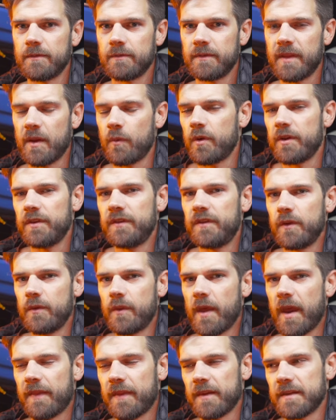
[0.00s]
They wouldn't do
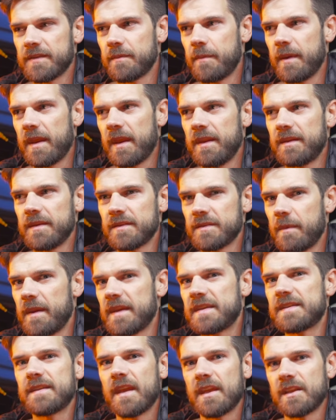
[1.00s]
that. That doesn't make, it doesn't
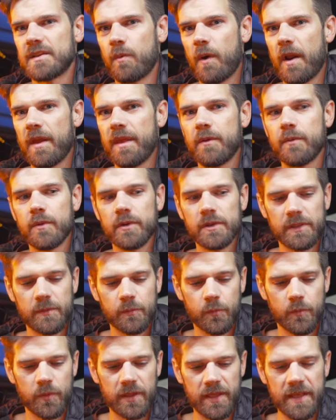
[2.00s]
make sense why they would re
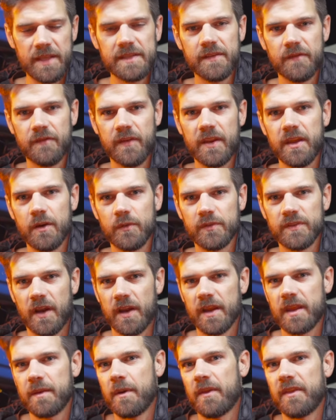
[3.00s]
release a video
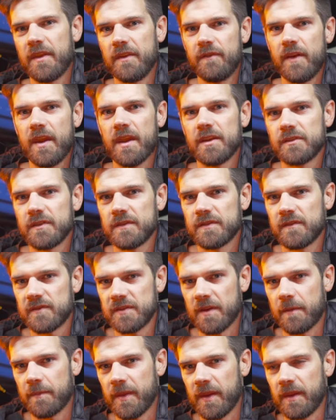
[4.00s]
talking about the advantages of
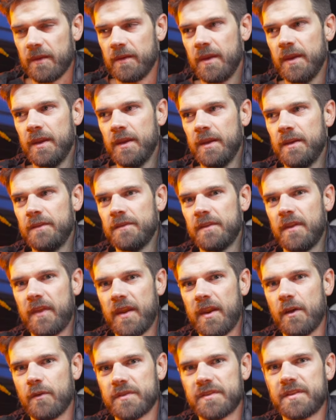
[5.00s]
something that they
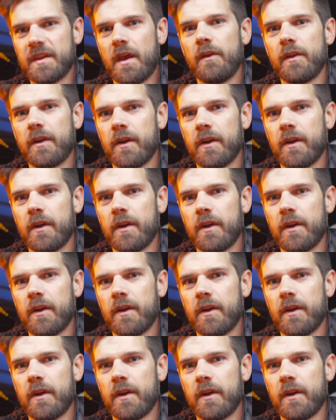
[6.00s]
don't sell